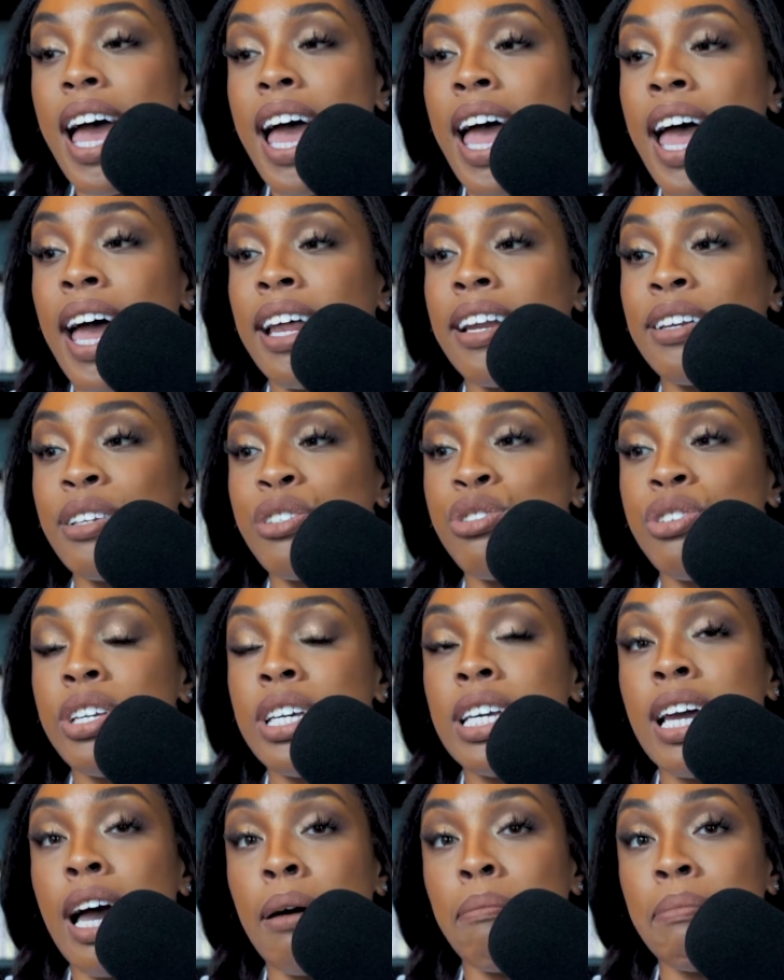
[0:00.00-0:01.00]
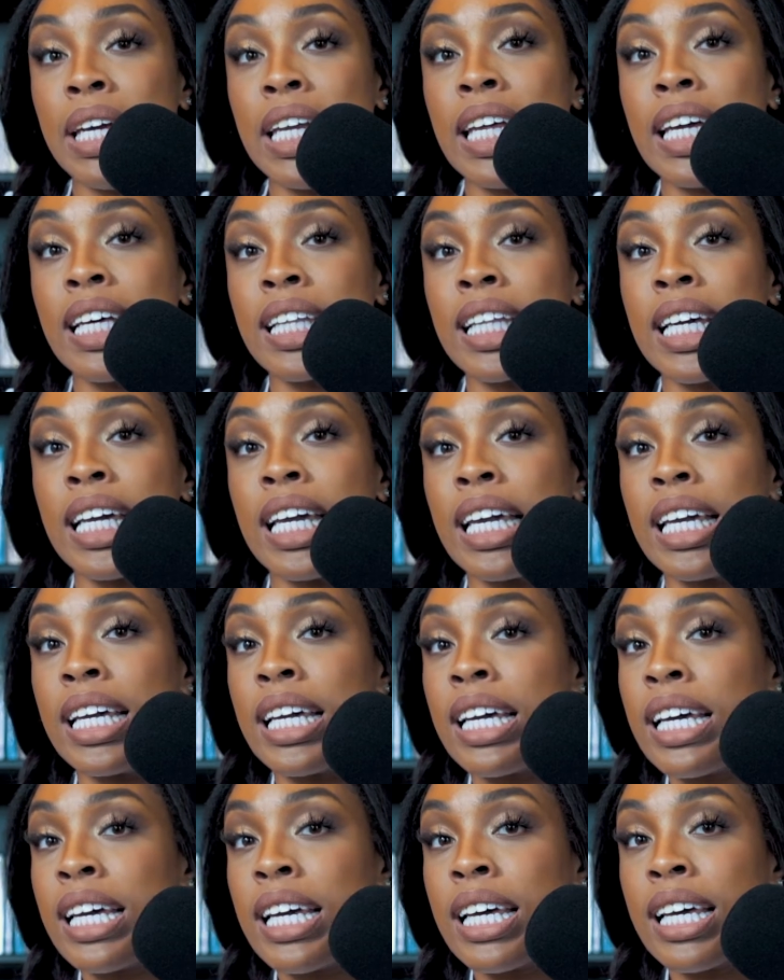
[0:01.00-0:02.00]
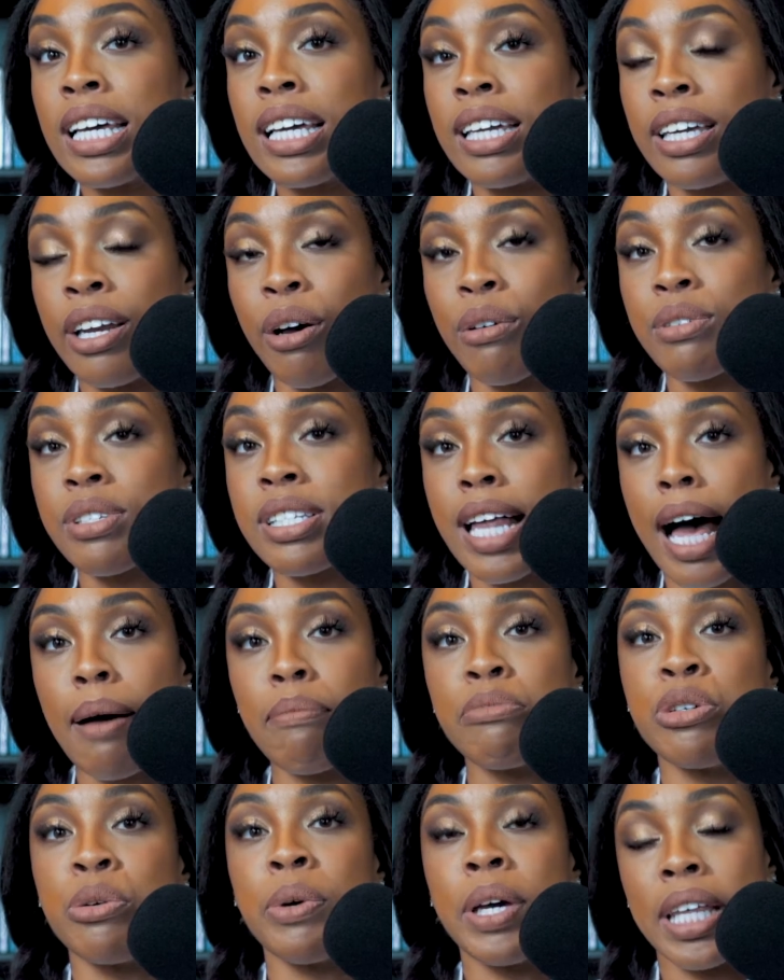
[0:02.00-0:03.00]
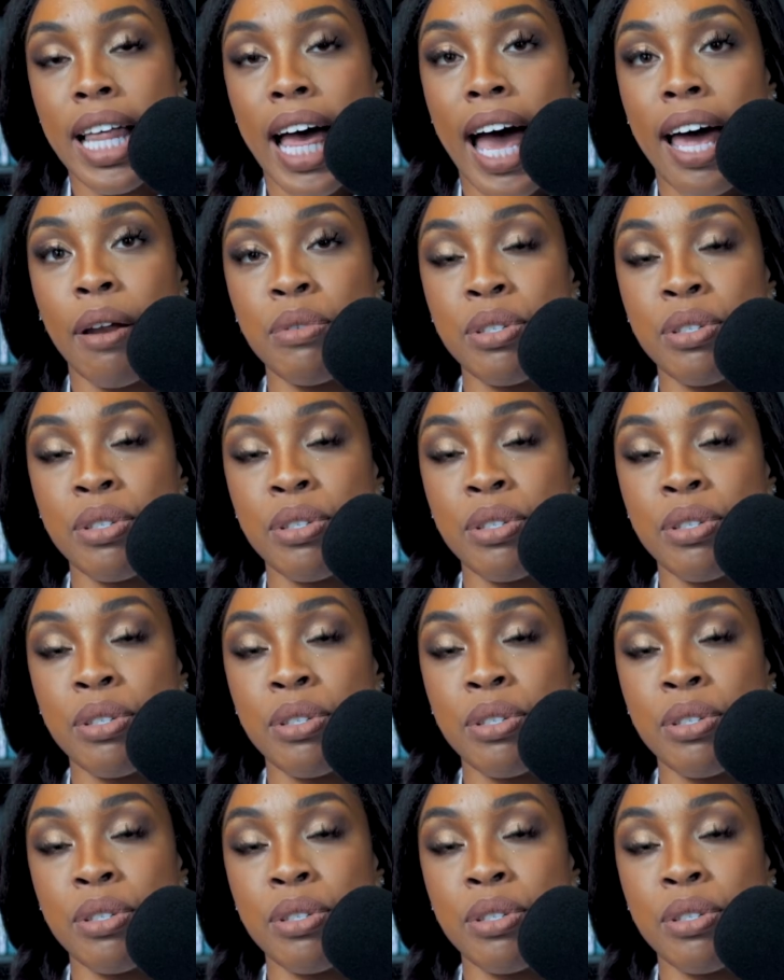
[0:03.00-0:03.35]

And she immediately, stopped doing that.